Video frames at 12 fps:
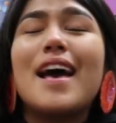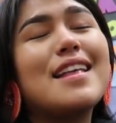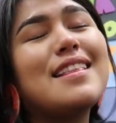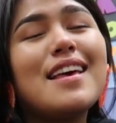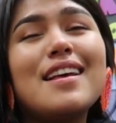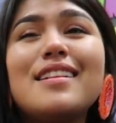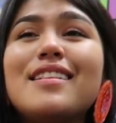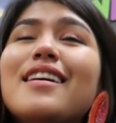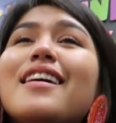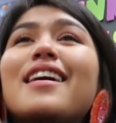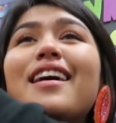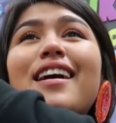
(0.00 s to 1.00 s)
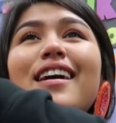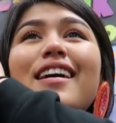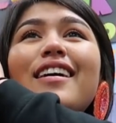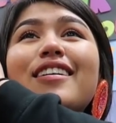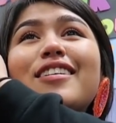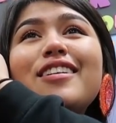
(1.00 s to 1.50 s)
And then
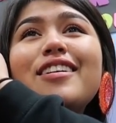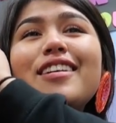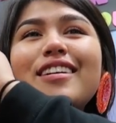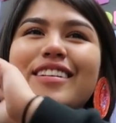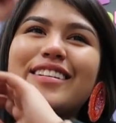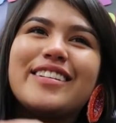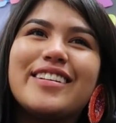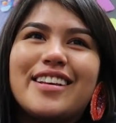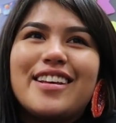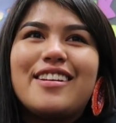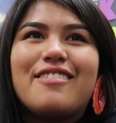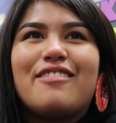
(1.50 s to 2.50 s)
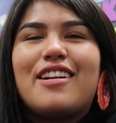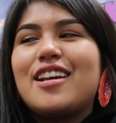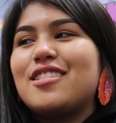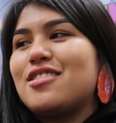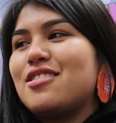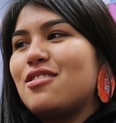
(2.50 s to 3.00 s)
cook
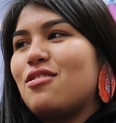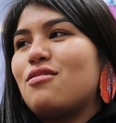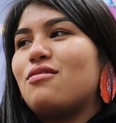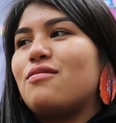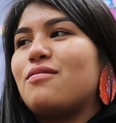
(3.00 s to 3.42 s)
right into the goal.